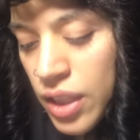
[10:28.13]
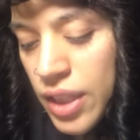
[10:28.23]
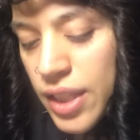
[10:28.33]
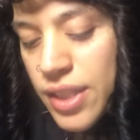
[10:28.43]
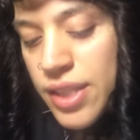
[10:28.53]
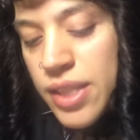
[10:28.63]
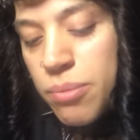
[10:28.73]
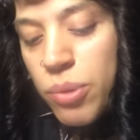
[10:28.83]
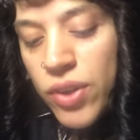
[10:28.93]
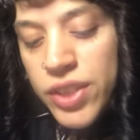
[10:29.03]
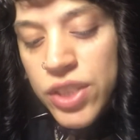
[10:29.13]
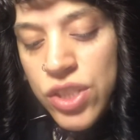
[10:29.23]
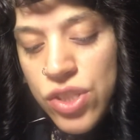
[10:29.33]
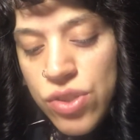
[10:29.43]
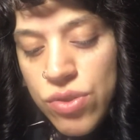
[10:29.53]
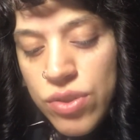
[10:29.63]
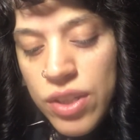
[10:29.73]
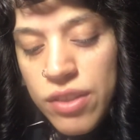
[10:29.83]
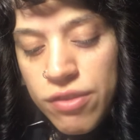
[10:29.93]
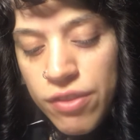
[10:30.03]
It's important to
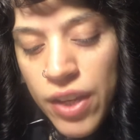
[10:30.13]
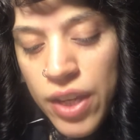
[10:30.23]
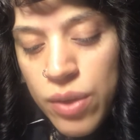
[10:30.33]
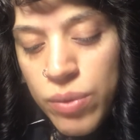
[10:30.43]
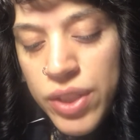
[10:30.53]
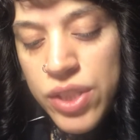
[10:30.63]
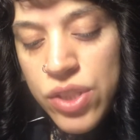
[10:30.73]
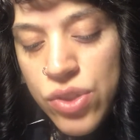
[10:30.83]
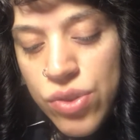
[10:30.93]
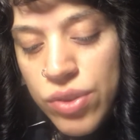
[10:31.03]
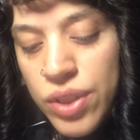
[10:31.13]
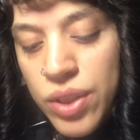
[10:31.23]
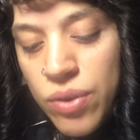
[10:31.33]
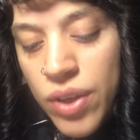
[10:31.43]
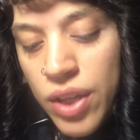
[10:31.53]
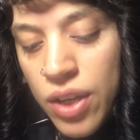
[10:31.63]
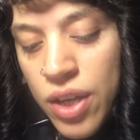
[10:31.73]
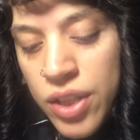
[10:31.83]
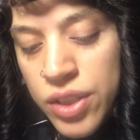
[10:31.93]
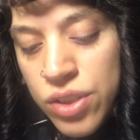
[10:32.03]
convey what is truly going
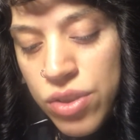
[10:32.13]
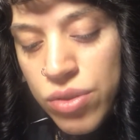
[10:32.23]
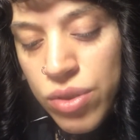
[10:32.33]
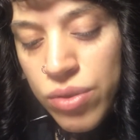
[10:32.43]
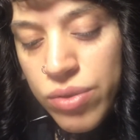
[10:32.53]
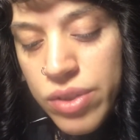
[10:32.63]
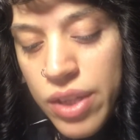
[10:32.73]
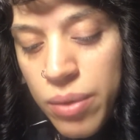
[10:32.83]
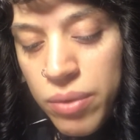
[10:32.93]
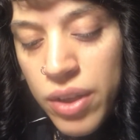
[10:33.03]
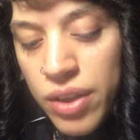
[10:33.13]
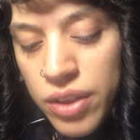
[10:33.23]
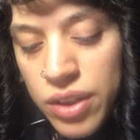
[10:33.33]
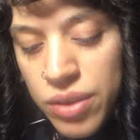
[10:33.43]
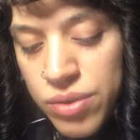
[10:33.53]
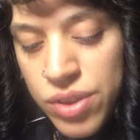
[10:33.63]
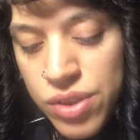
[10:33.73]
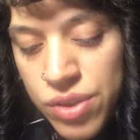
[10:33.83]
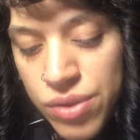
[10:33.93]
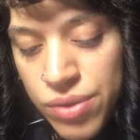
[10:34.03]
on to those that we are close
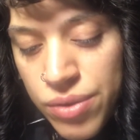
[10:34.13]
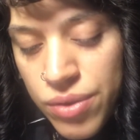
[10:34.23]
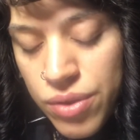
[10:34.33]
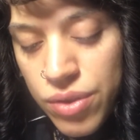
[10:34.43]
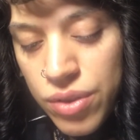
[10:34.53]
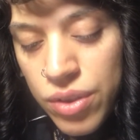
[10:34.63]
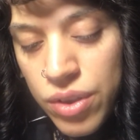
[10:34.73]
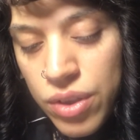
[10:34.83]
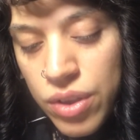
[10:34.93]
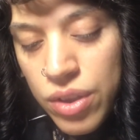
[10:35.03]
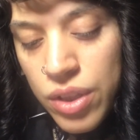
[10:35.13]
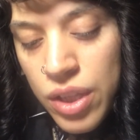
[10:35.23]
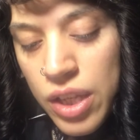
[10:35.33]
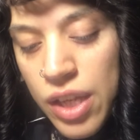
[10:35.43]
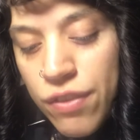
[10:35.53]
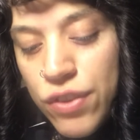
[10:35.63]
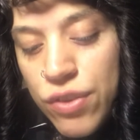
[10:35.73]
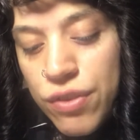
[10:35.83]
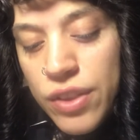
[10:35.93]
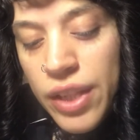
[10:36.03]
to. If you
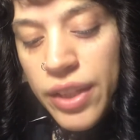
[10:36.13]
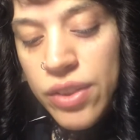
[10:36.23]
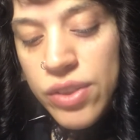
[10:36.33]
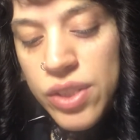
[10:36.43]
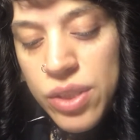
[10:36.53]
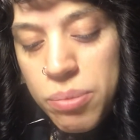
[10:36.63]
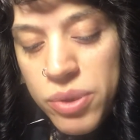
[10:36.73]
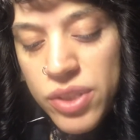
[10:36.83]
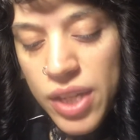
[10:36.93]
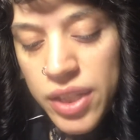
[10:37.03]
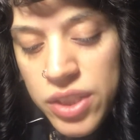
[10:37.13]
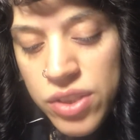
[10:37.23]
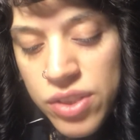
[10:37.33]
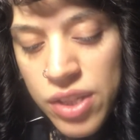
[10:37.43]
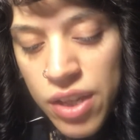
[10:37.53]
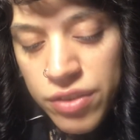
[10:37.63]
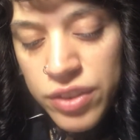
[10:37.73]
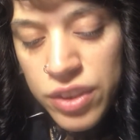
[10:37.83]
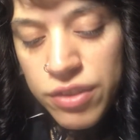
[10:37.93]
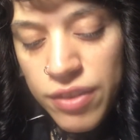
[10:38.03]
feel like you need to protect yourself
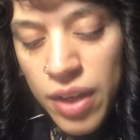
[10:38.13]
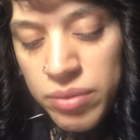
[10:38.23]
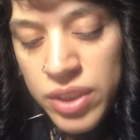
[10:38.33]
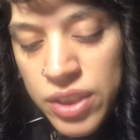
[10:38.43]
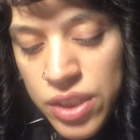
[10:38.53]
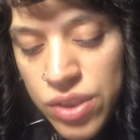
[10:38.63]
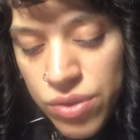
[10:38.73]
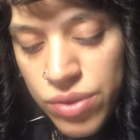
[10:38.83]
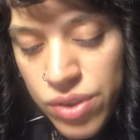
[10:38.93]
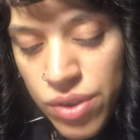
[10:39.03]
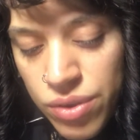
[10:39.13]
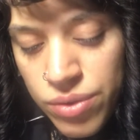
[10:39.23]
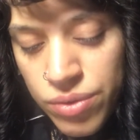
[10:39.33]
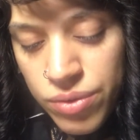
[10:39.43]
and your family, then do so.